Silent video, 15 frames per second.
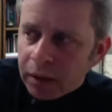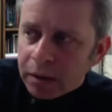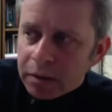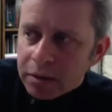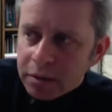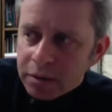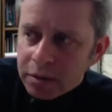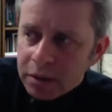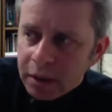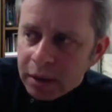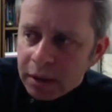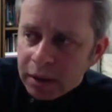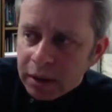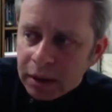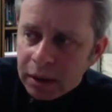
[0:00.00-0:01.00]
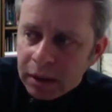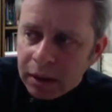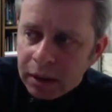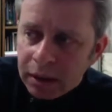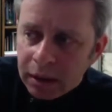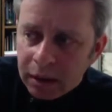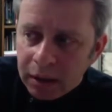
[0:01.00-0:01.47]
as you say,
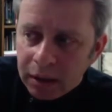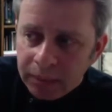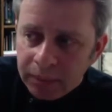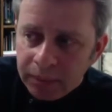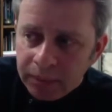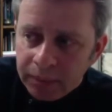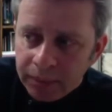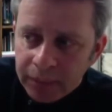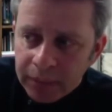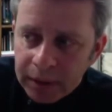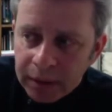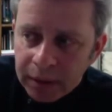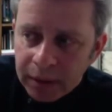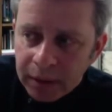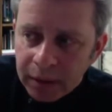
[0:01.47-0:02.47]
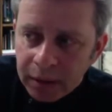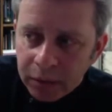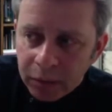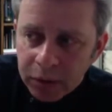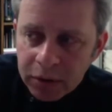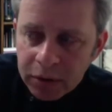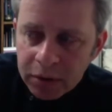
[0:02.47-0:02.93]
and
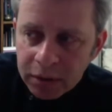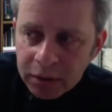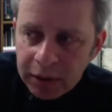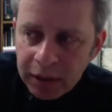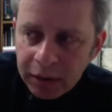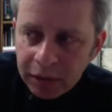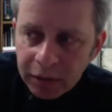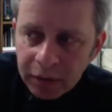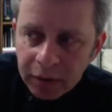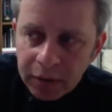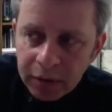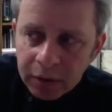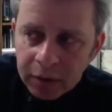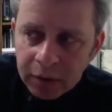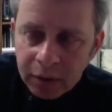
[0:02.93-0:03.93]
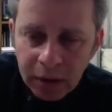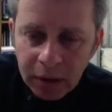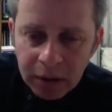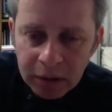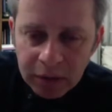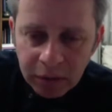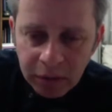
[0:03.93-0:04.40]
which definitely
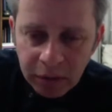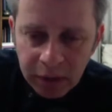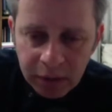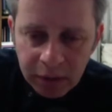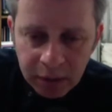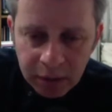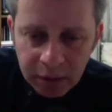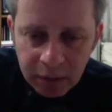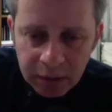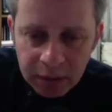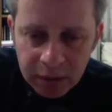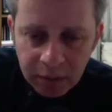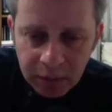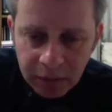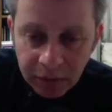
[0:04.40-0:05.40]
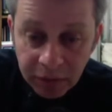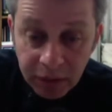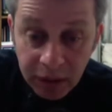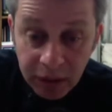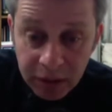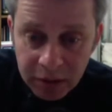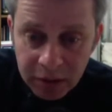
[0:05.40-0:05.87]
requires further
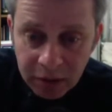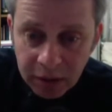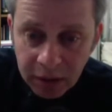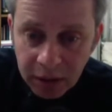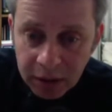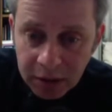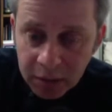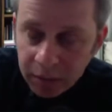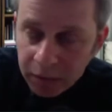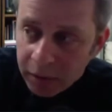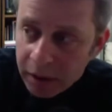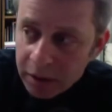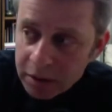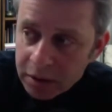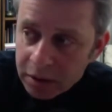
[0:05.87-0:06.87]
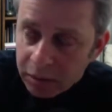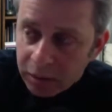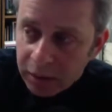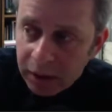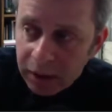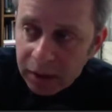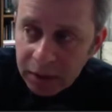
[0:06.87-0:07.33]
exemplification and exploration,
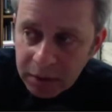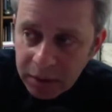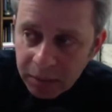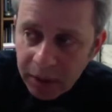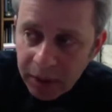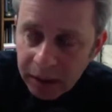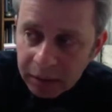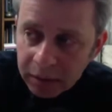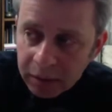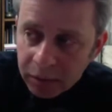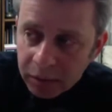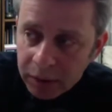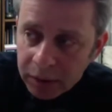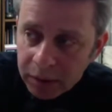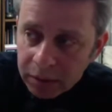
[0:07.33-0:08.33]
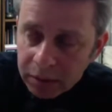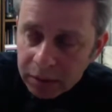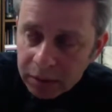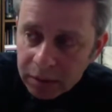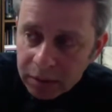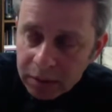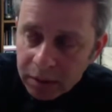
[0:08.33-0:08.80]
but it is a pattern that we
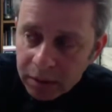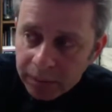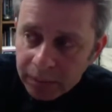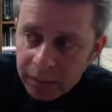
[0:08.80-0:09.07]
noticed,